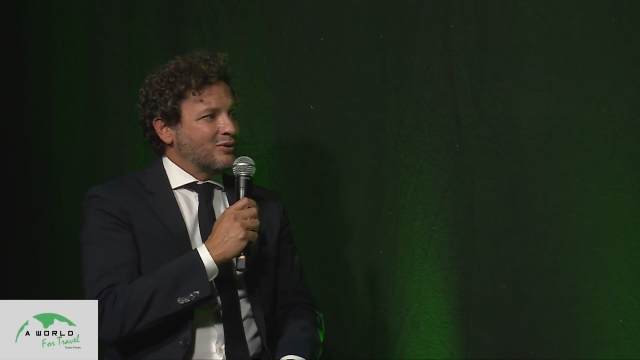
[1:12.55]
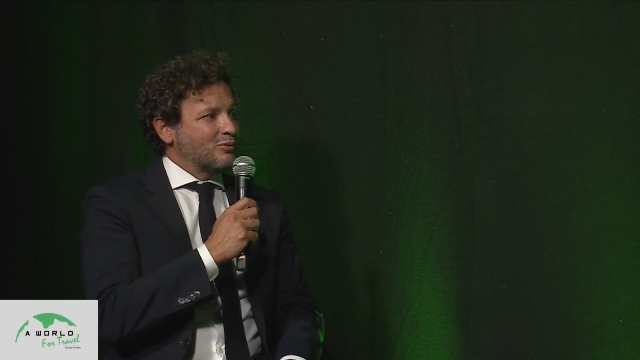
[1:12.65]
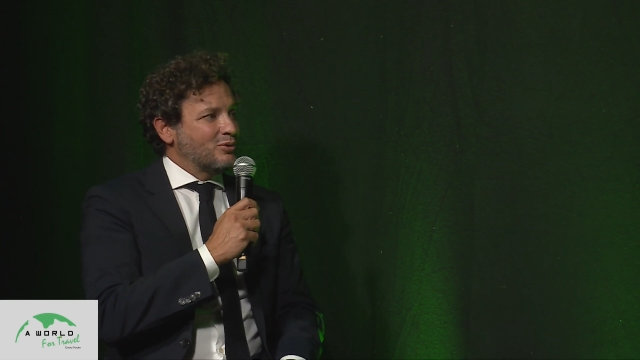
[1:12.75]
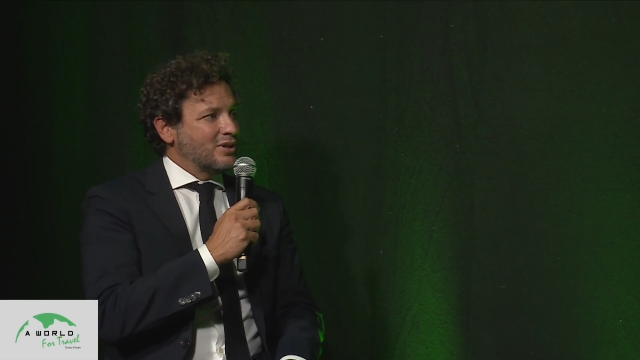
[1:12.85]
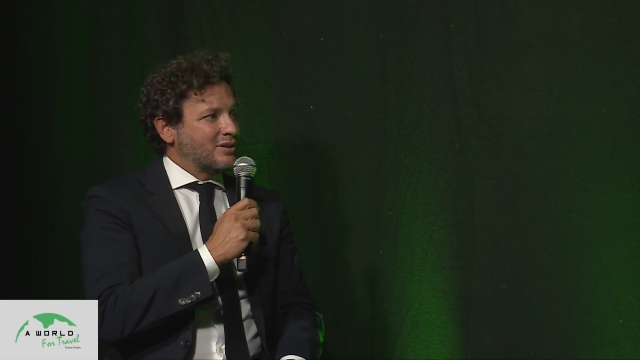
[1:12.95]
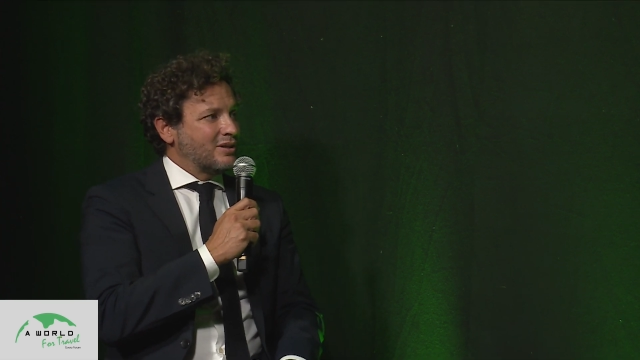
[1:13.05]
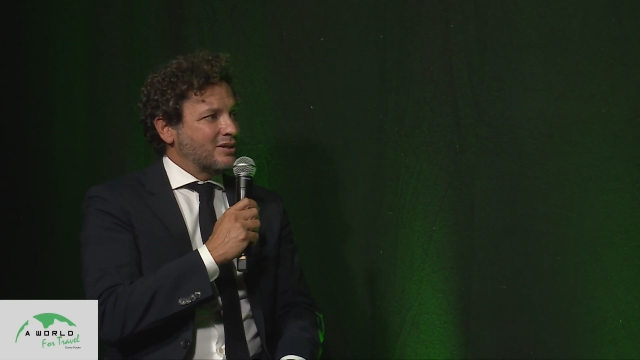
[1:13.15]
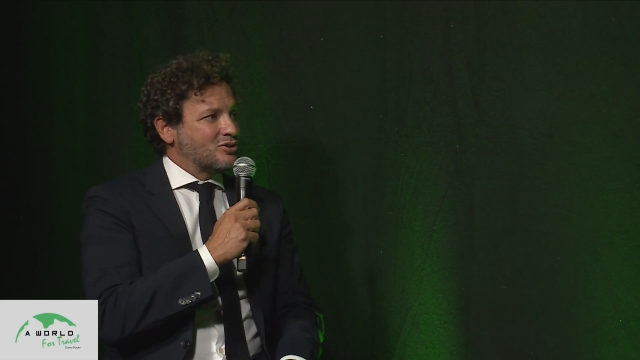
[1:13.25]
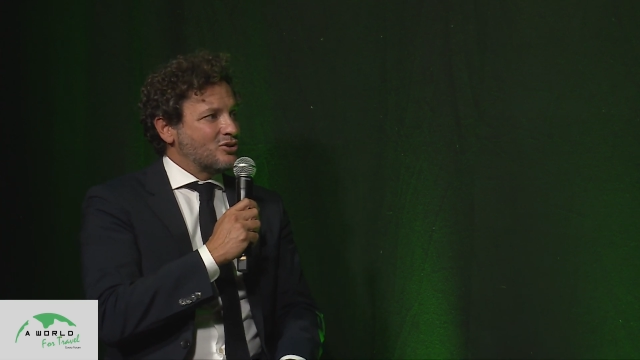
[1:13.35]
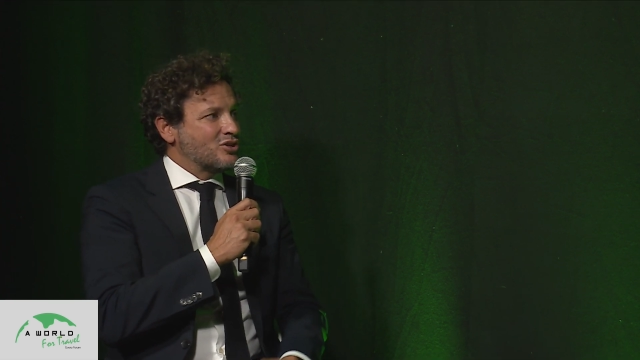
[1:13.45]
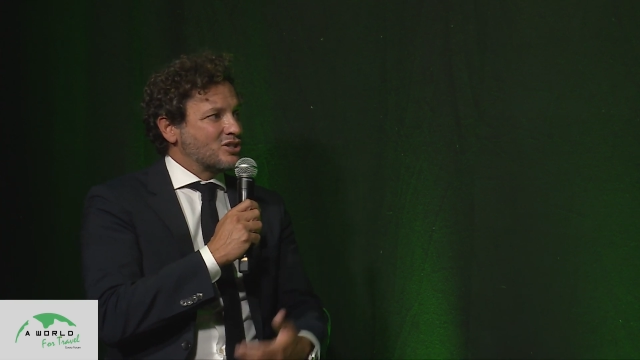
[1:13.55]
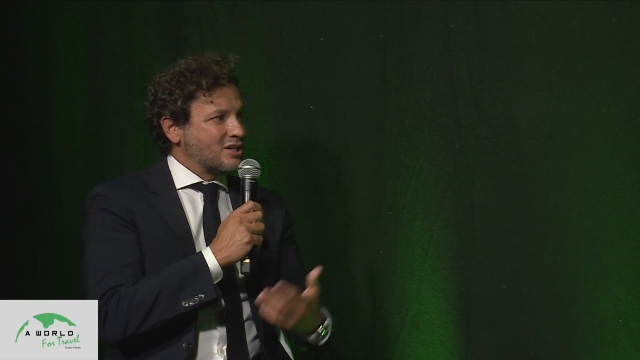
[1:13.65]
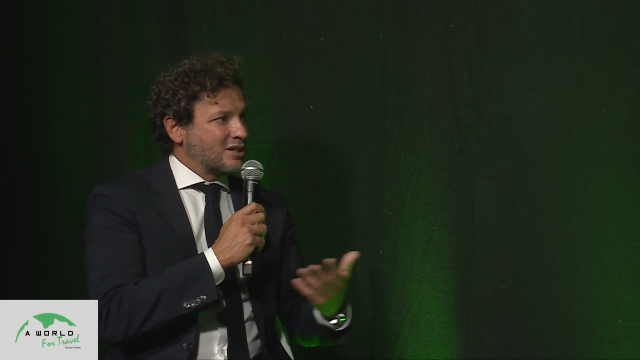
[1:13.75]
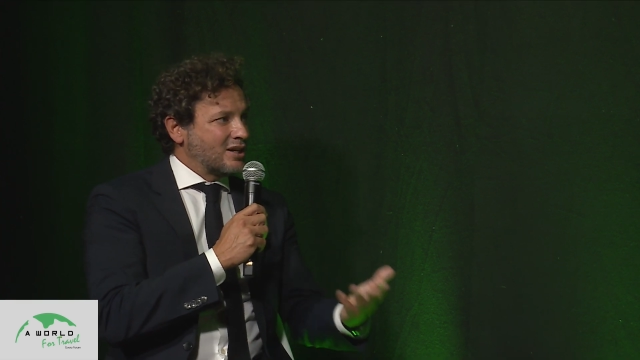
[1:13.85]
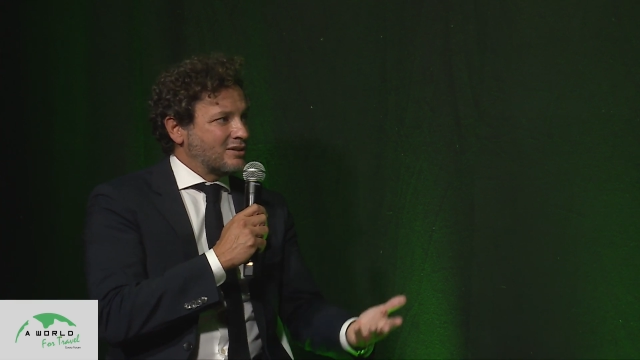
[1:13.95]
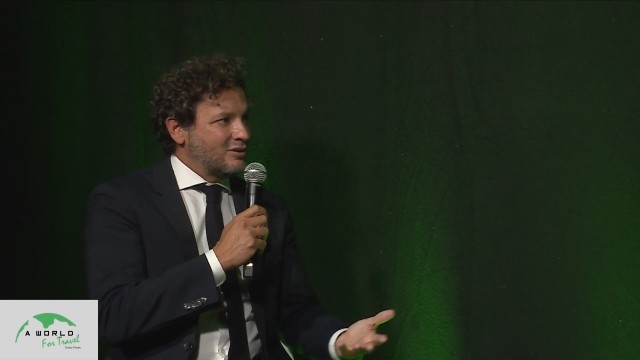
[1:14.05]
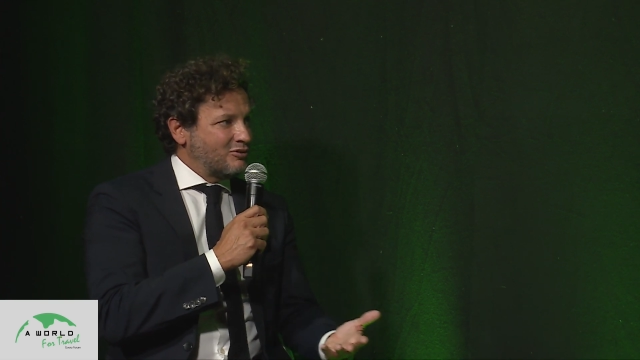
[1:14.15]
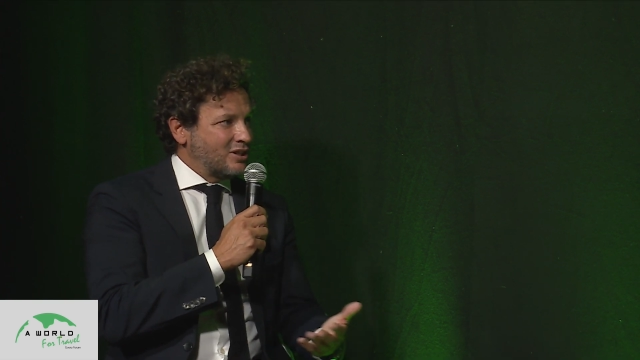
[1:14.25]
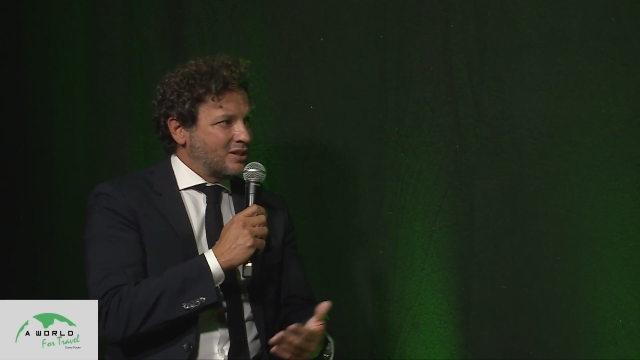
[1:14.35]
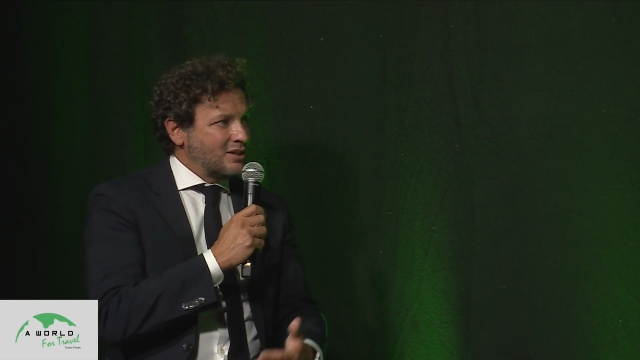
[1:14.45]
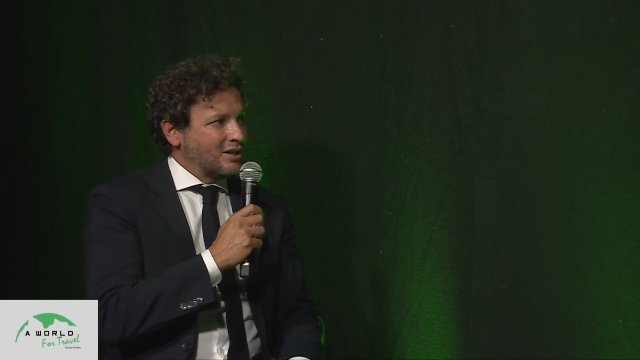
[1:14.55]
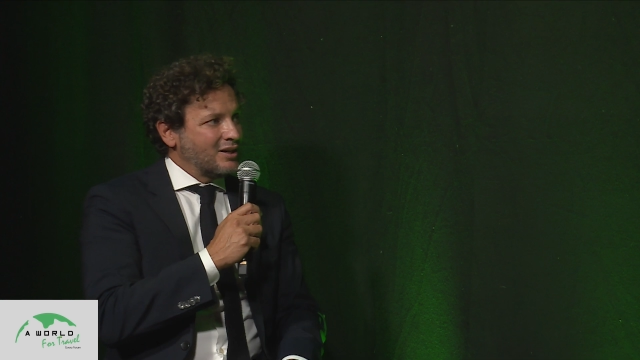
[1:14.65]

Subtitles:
with the touristic activity.